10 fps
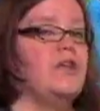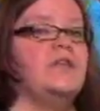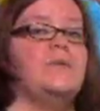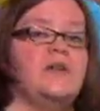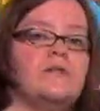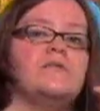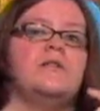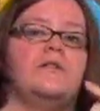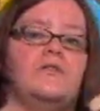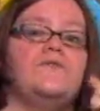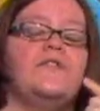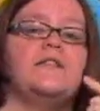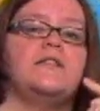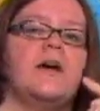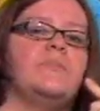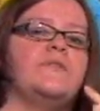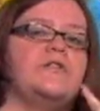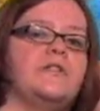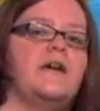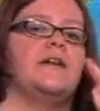you feel the top of
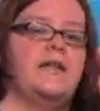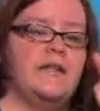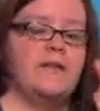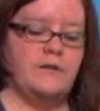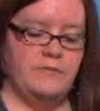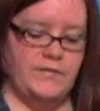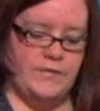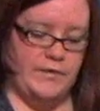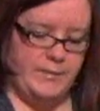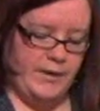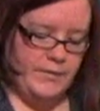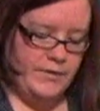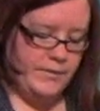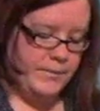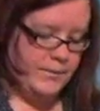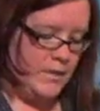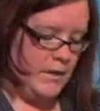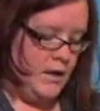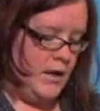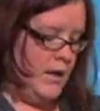your tongue hitting the roof of your mouth.
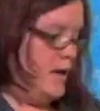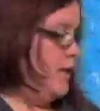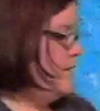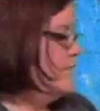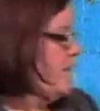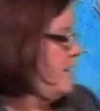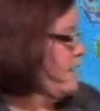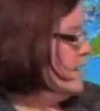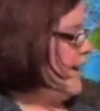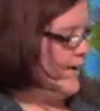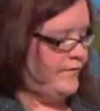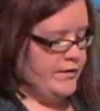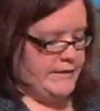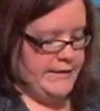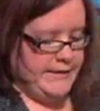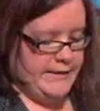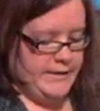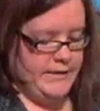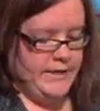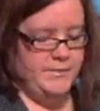And then finally an affricate.
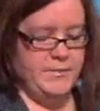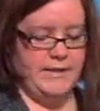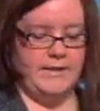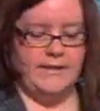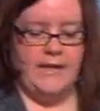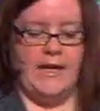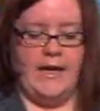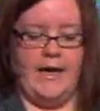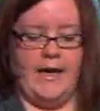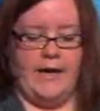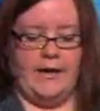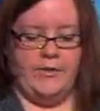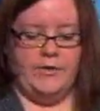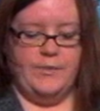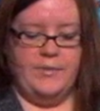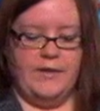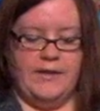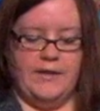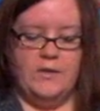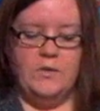That means you
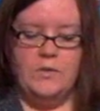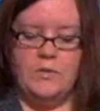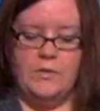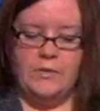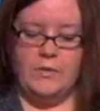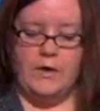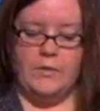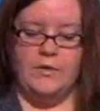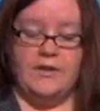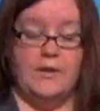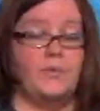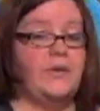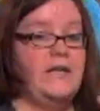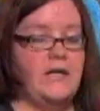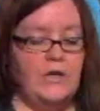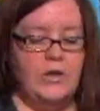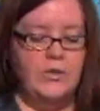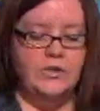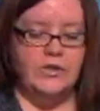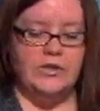begin with complete
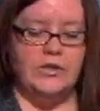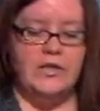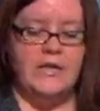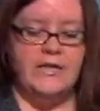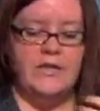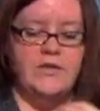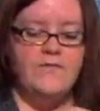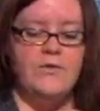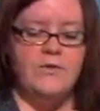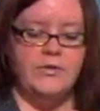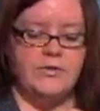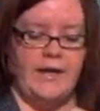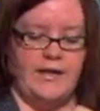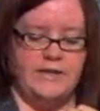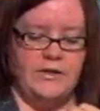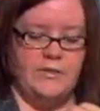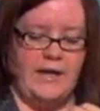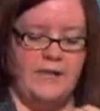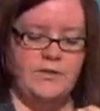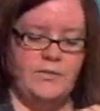closure in the vocal tract and you
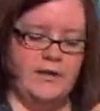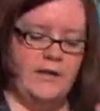end with a